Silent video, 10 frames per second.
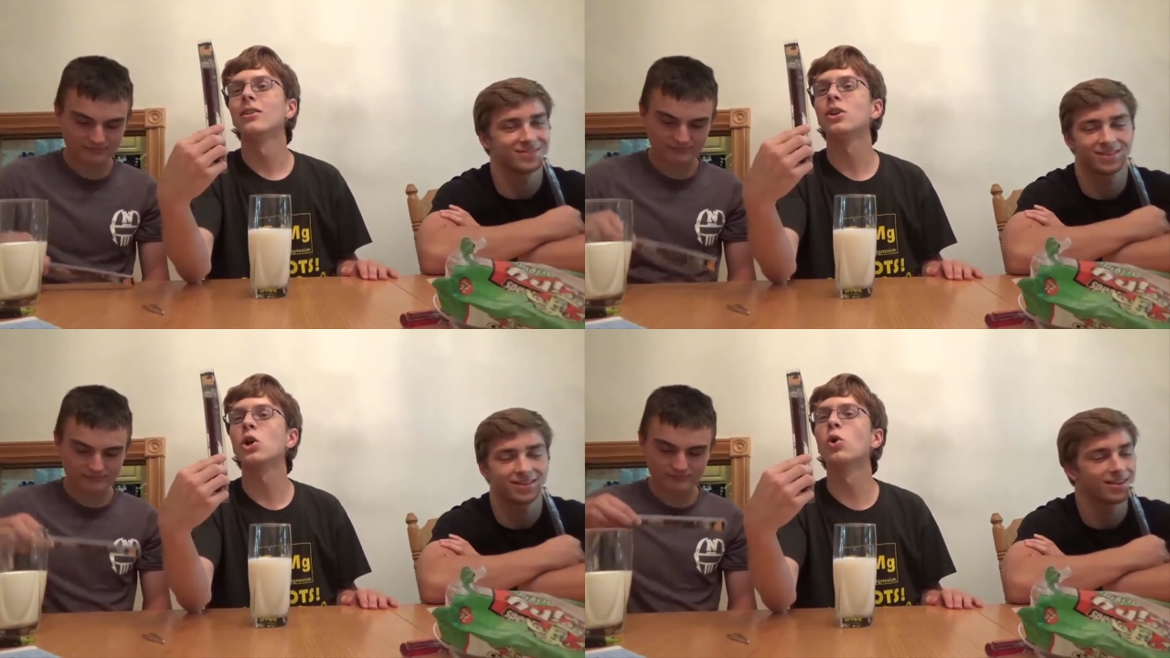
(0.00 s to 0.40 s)

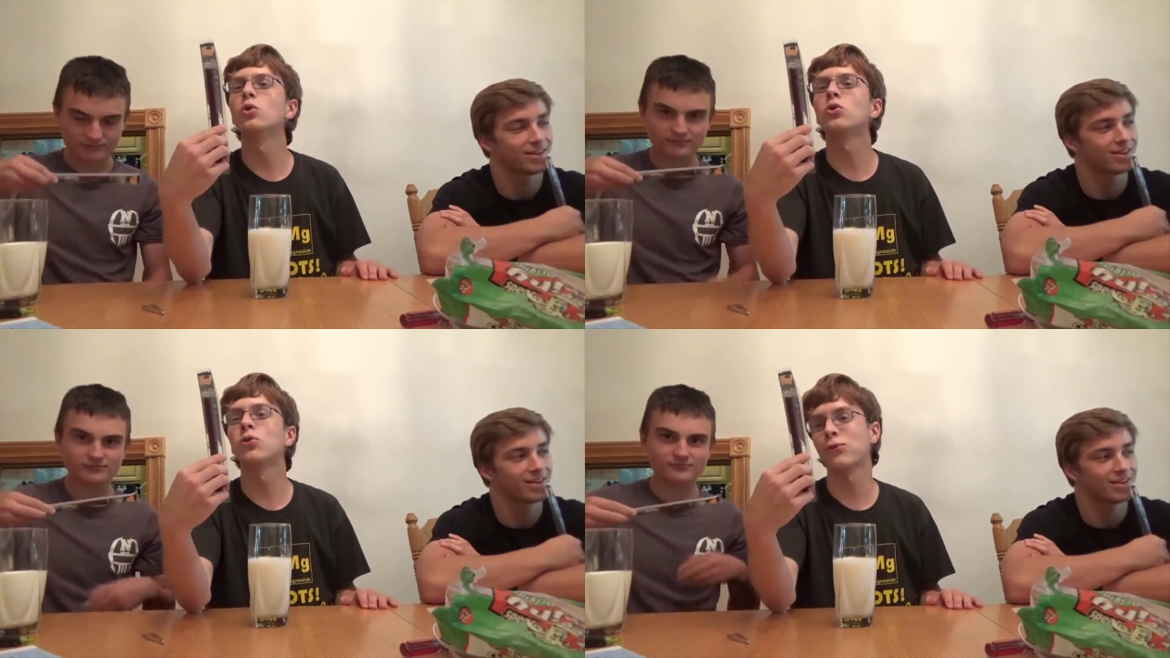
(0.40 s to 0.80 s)

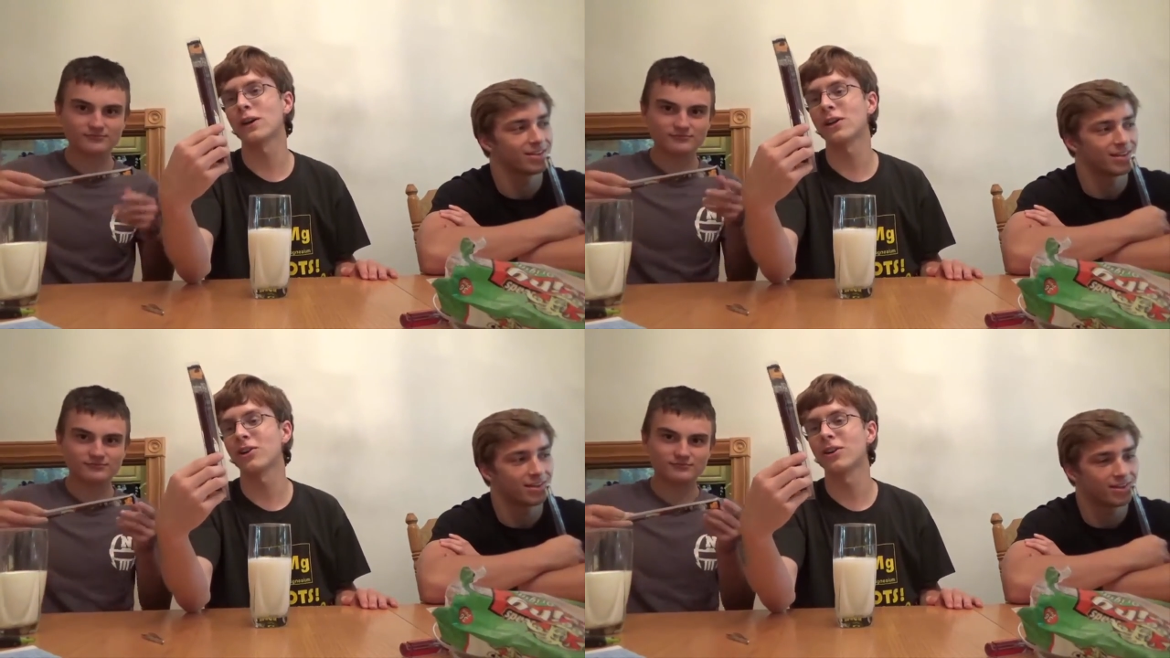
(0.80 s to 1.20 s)
Speaker 1: Ghost
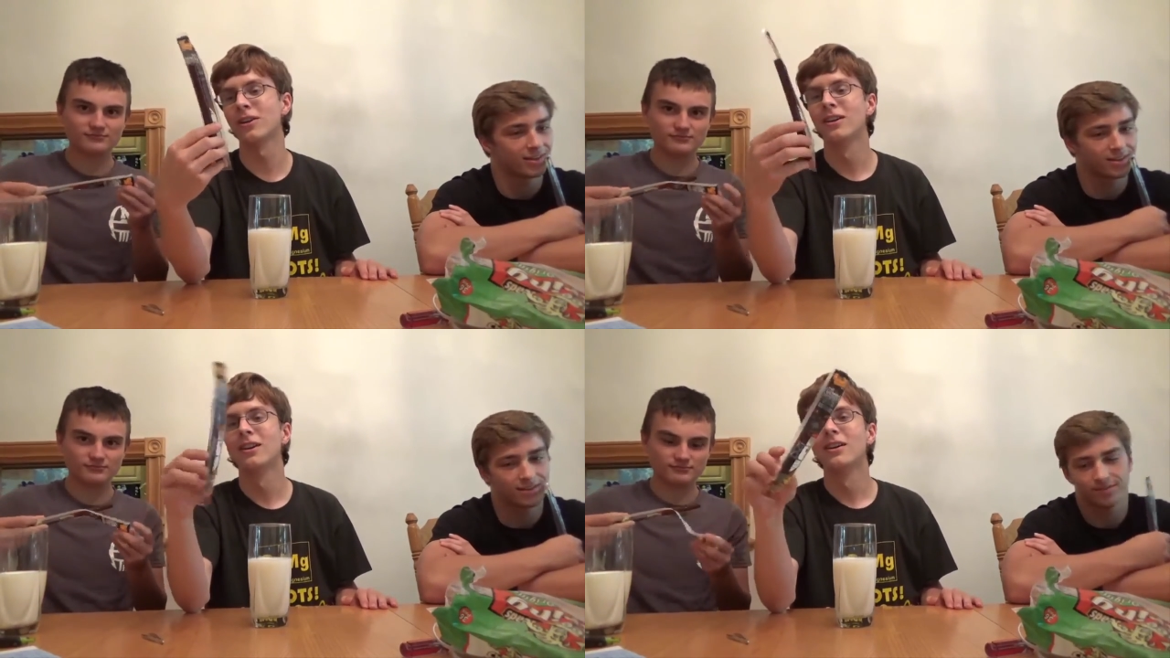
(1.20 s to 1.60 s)

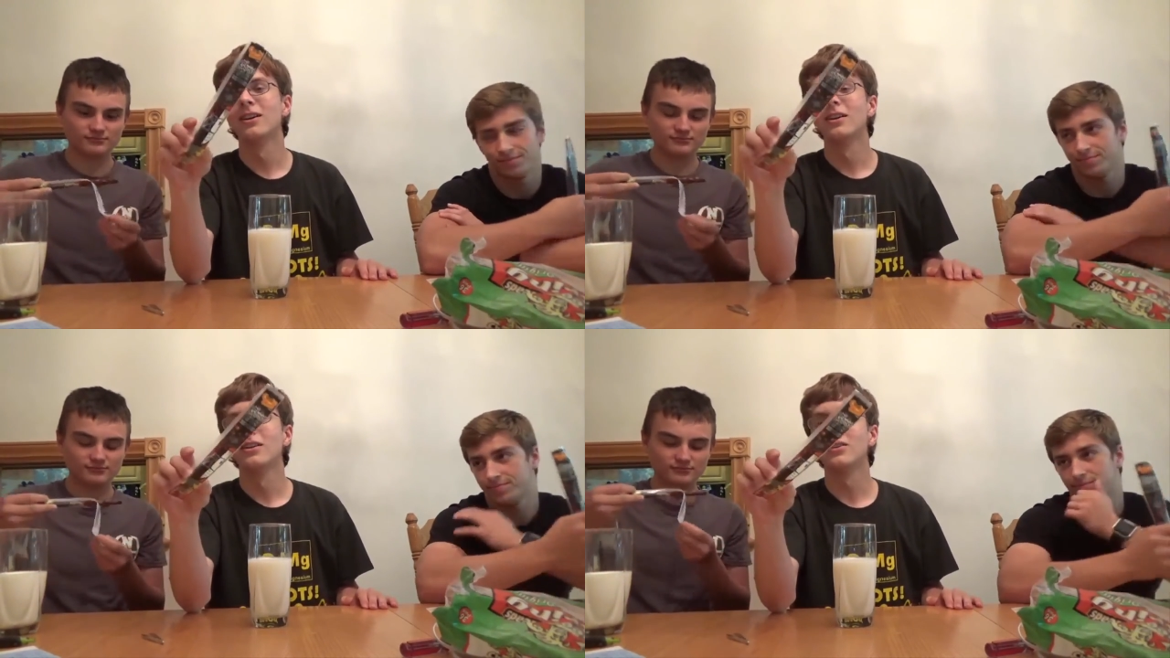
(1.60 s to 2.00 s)
Fire,
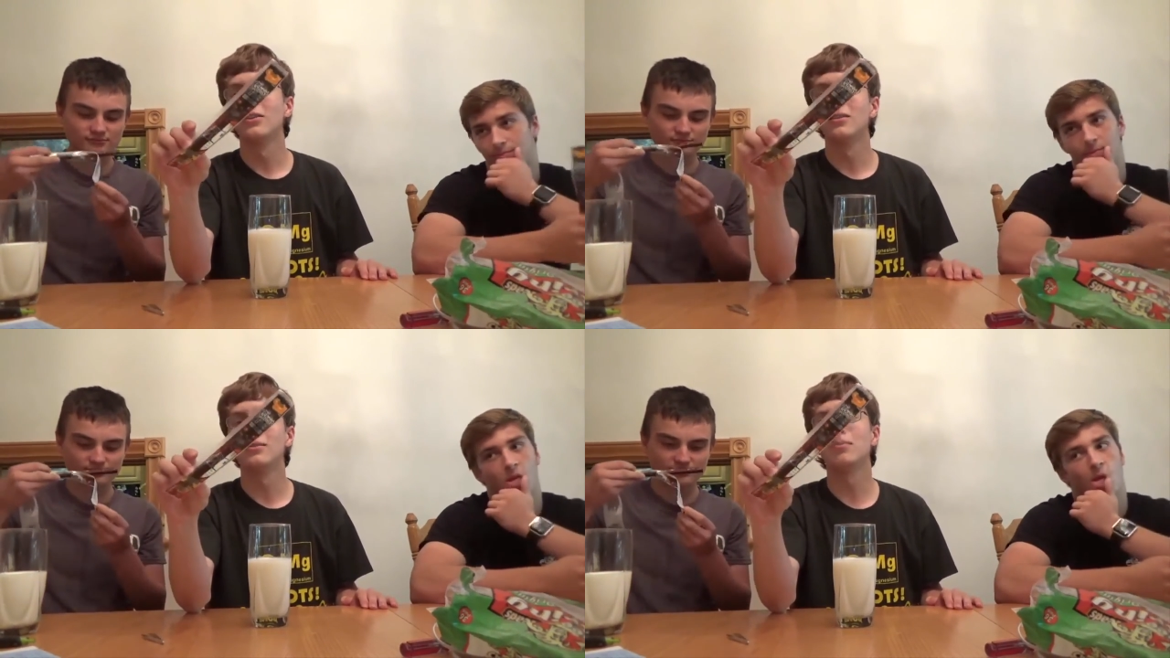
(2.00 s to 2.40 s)

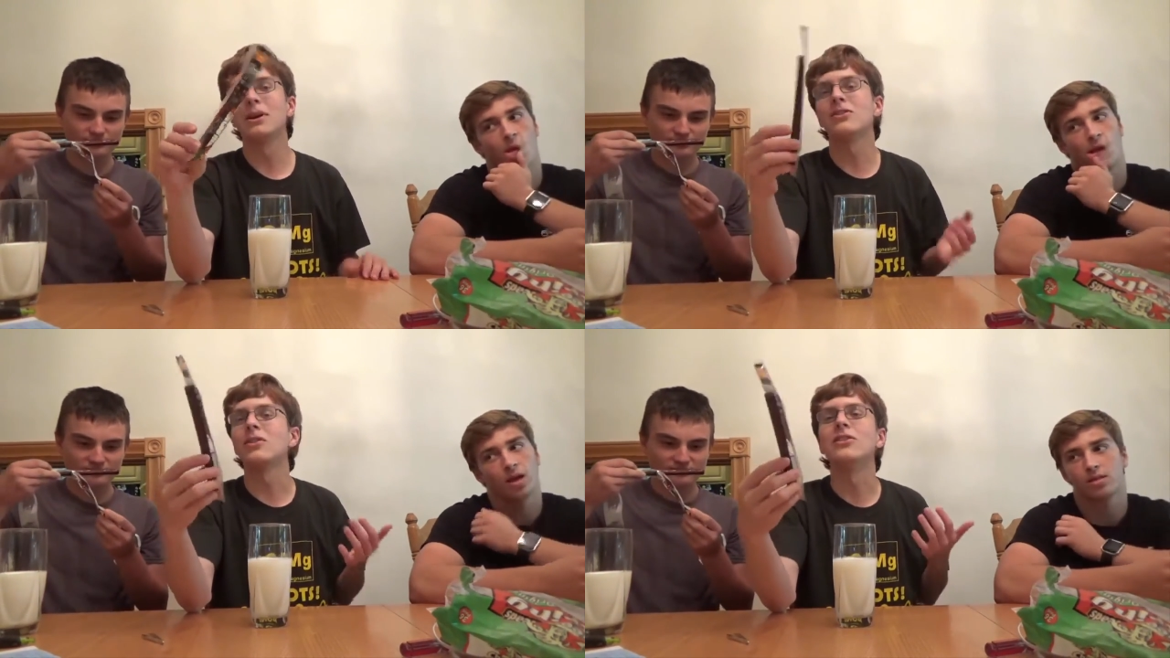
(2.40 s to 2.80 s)

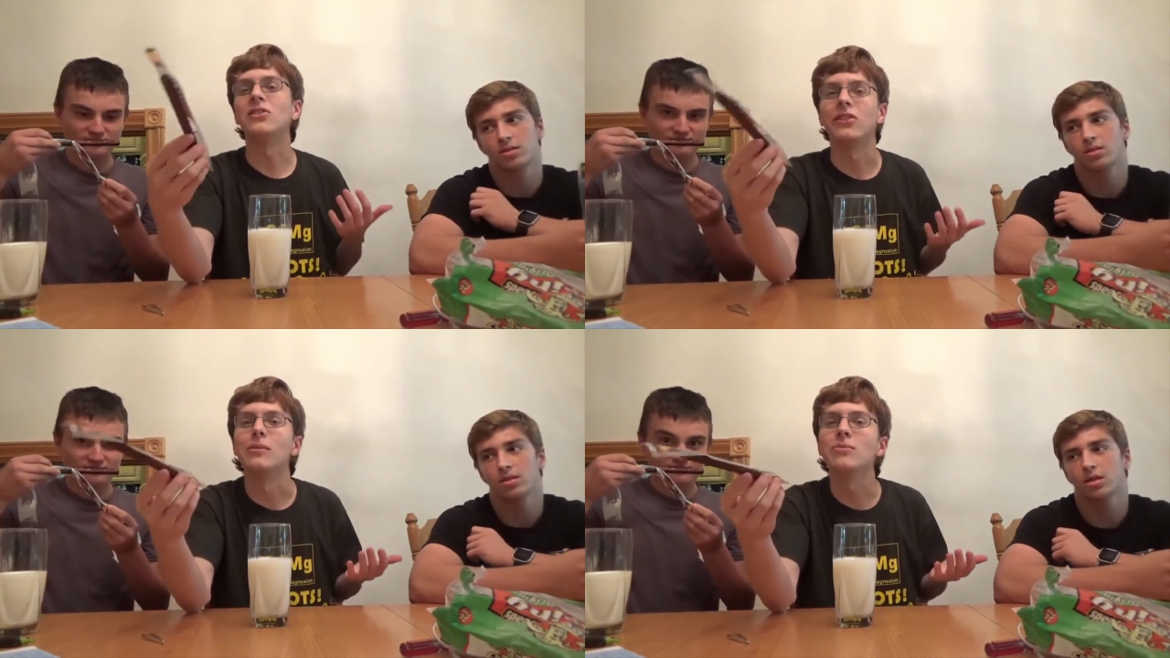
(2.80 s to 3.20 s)
basically
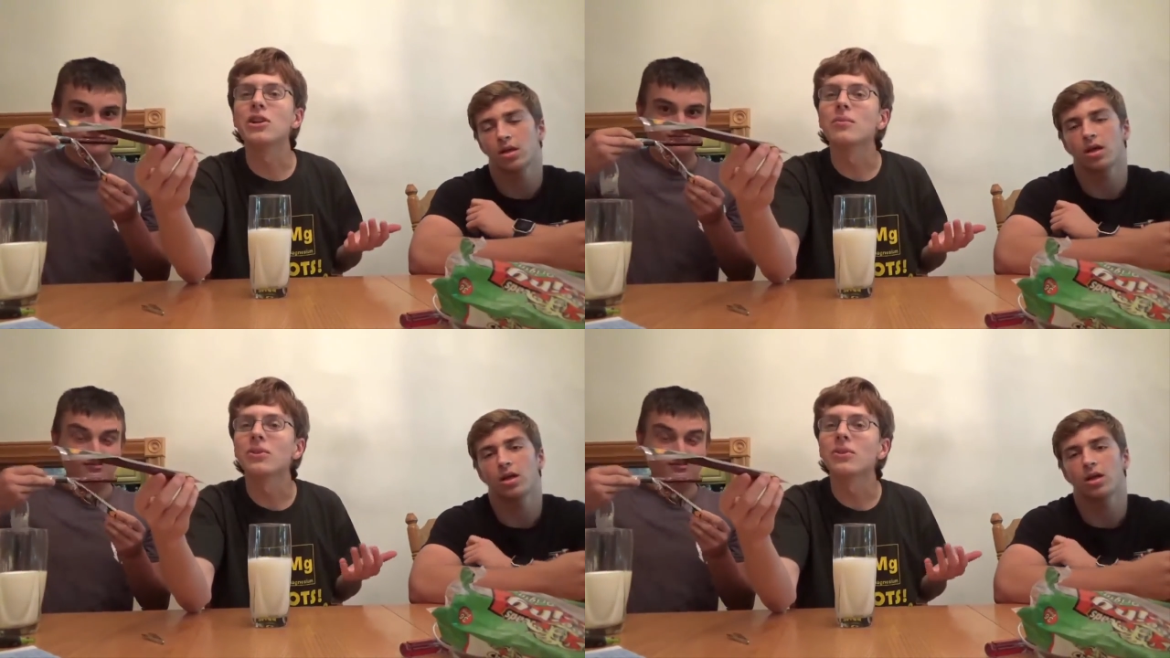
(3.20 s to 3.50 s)
Slim Jim